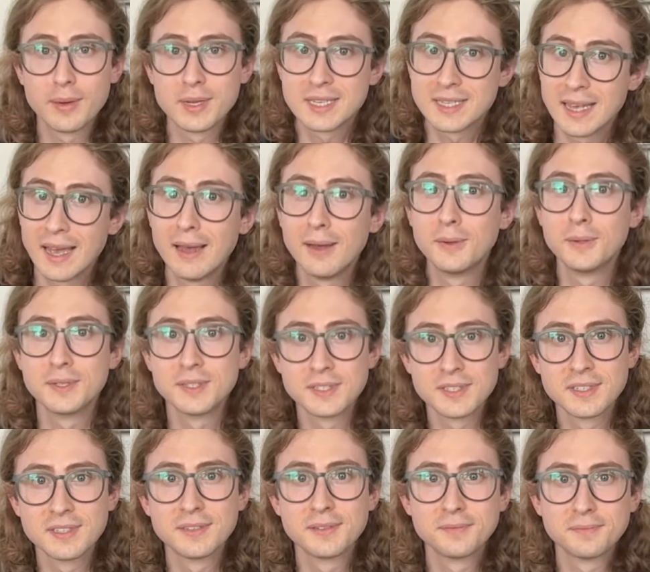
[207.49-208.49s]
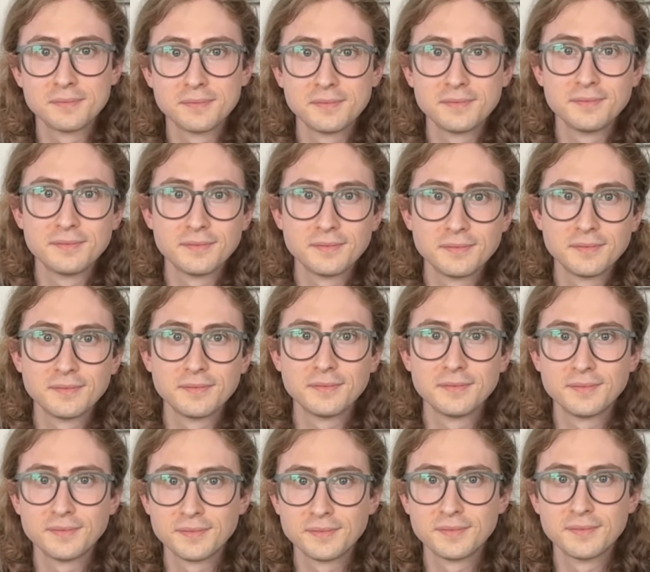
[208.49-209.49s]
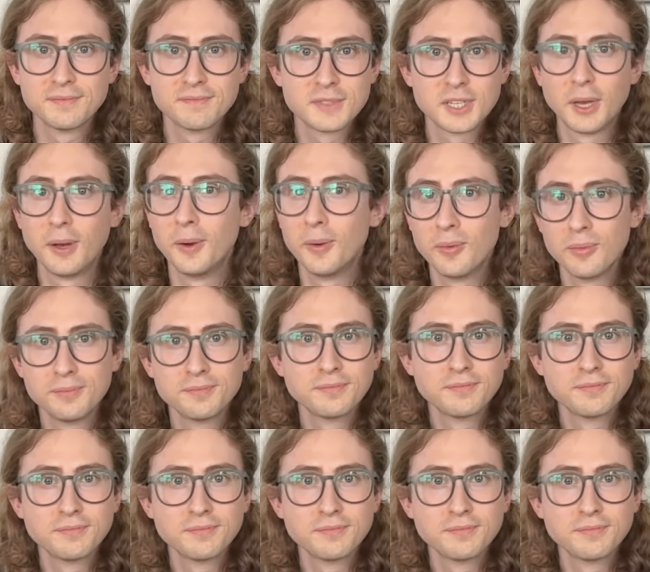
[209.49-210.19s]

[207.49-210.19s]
it sounds. So